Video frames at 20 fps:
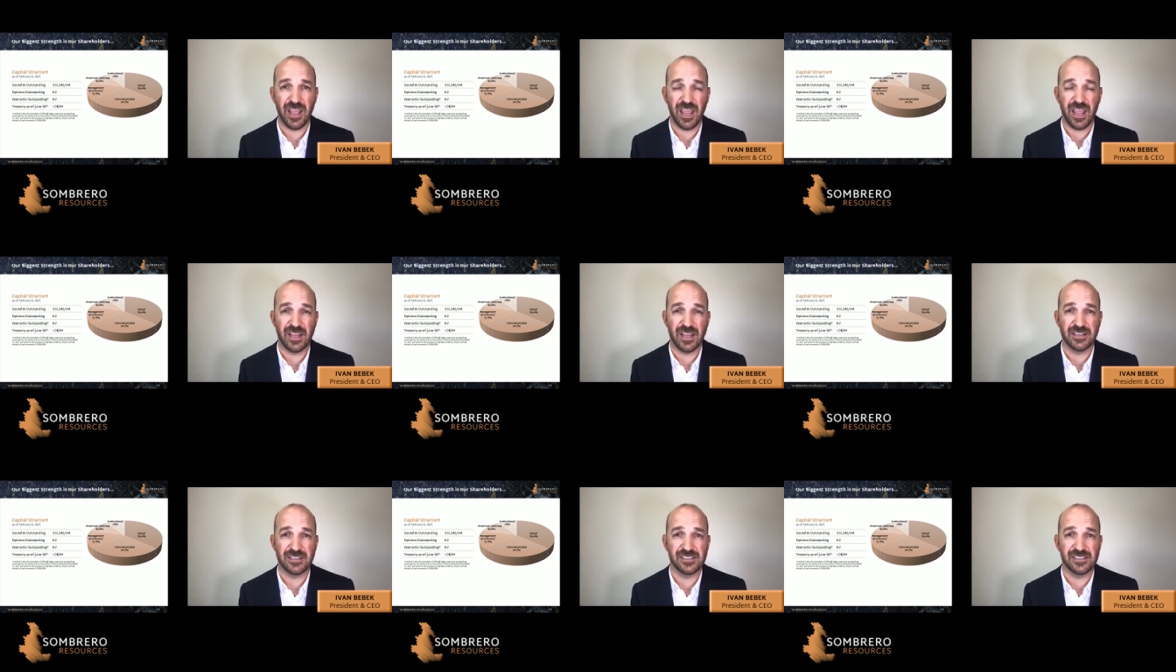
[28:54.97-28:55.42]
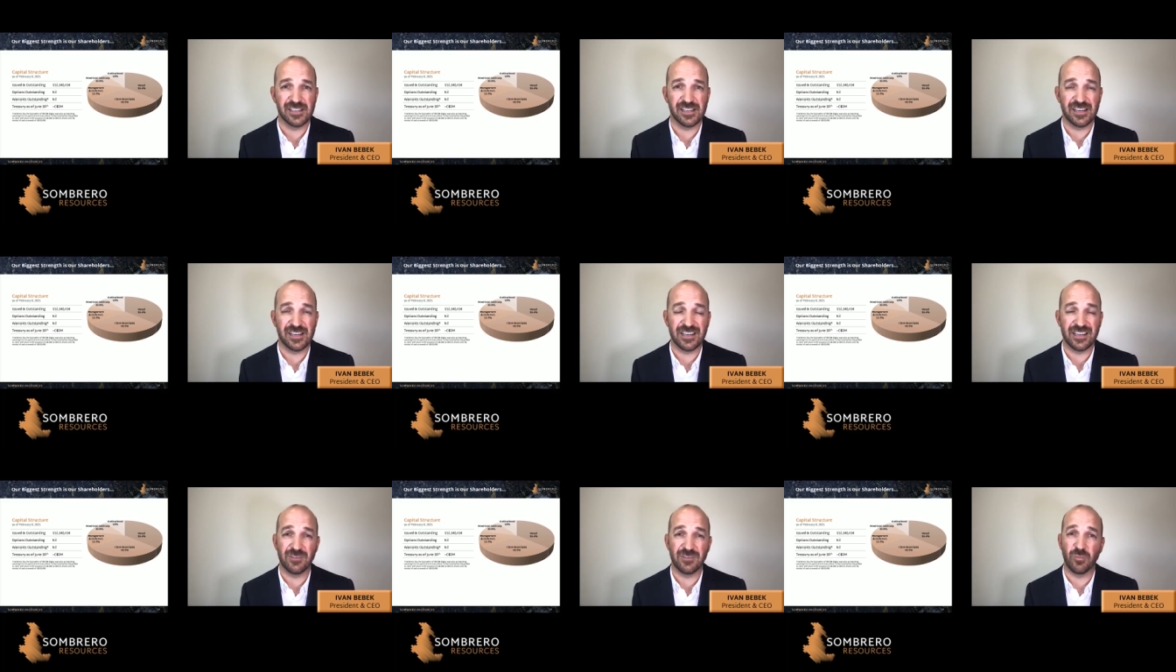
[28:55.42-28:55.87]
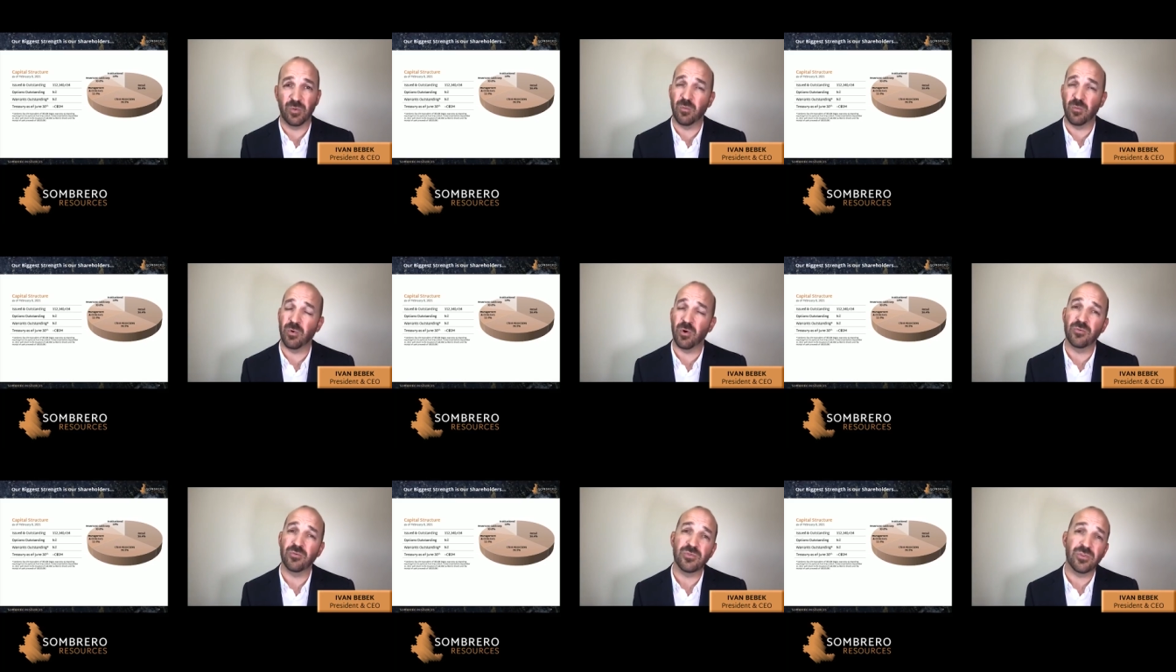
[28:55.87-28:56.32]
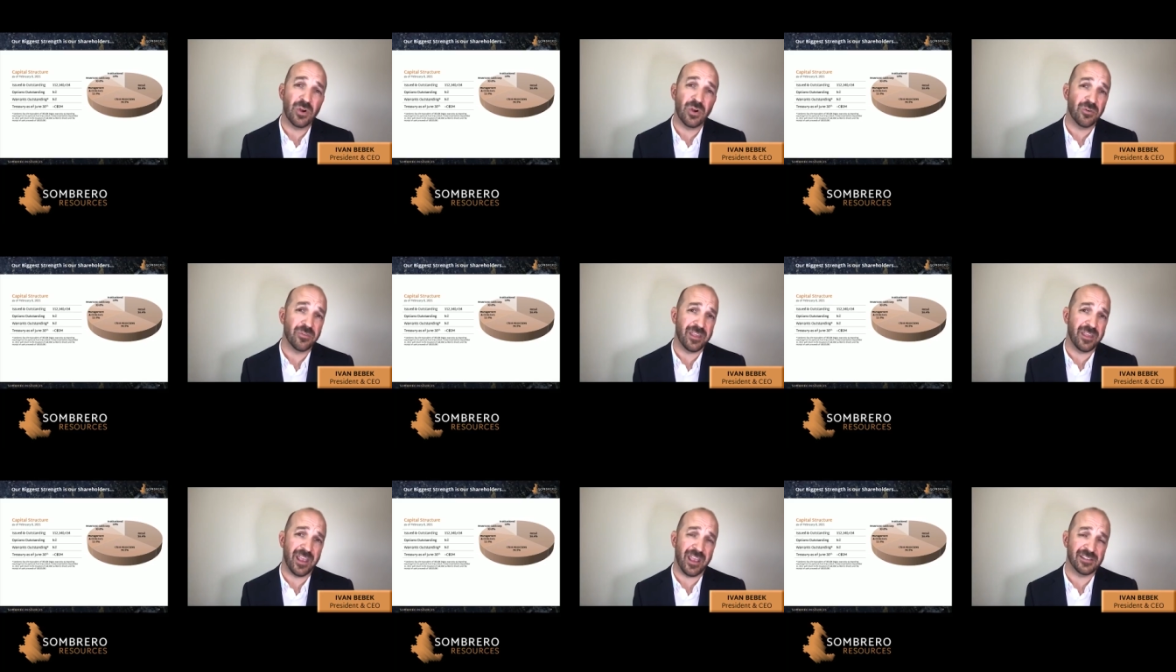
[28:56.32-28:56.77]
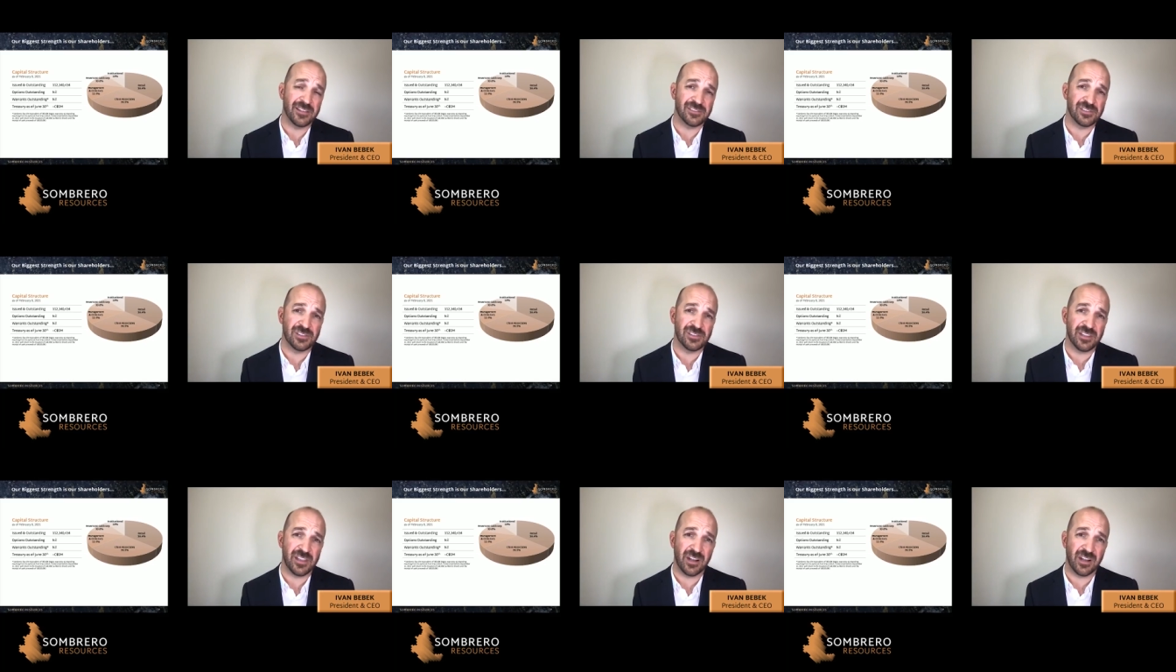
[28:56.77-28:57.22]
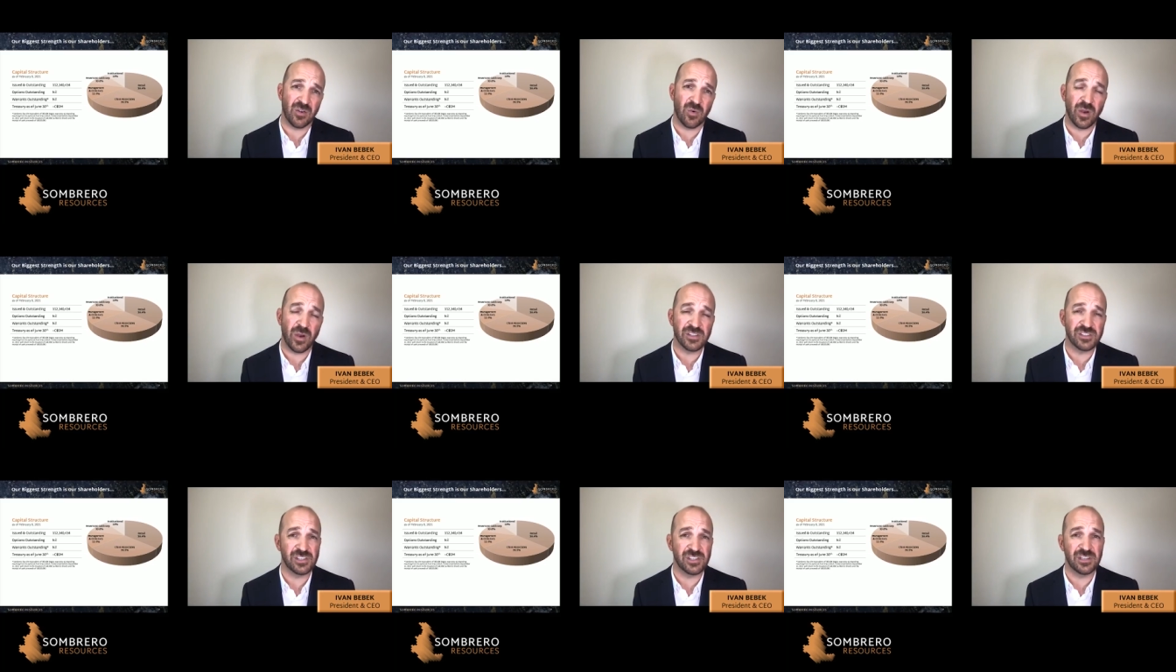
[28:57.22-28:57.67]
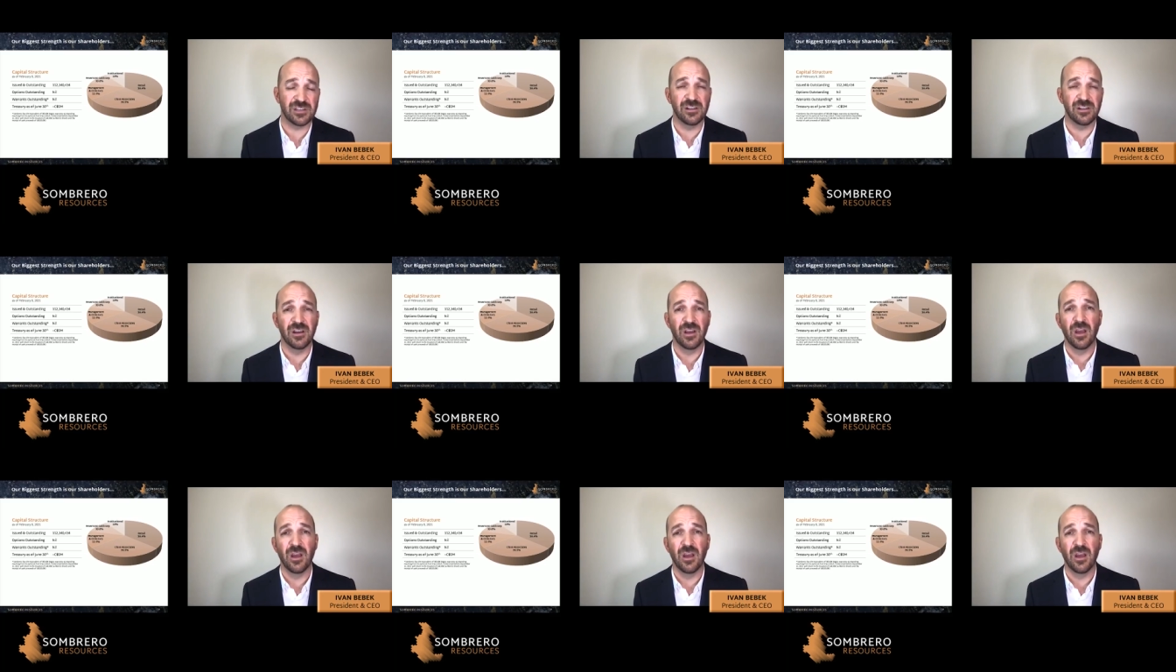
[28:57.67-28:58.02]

And uh, we won't know the answer to that question